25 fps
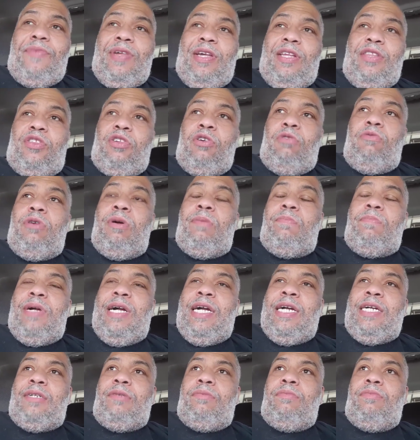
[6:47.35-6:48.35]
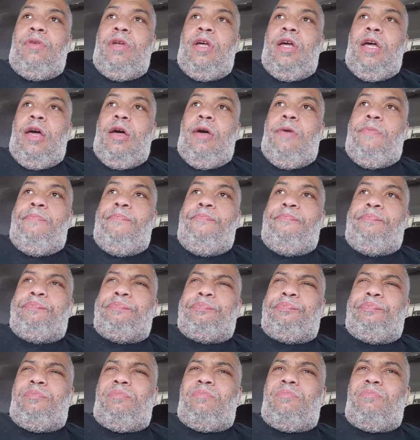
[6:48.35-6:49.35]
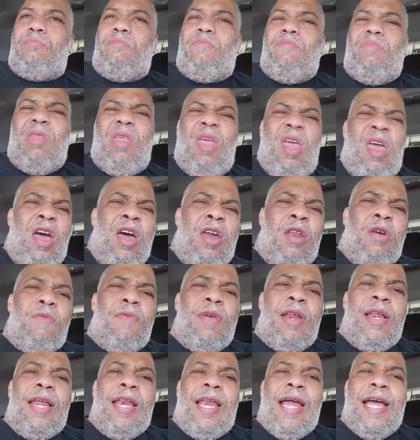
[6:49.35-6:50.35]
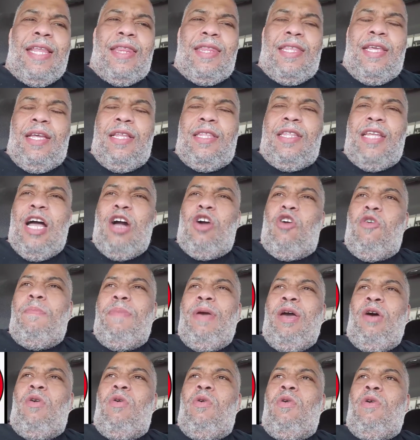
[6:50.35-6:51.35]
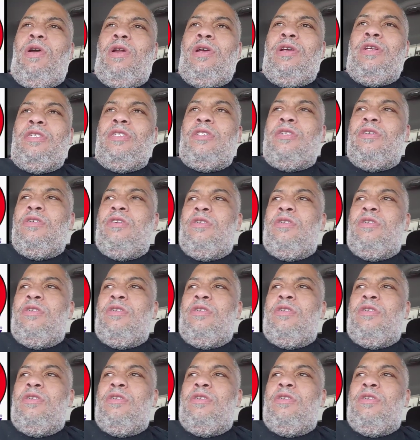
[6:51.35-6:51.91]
I one back. Um, I don't really like the Taco Bell orders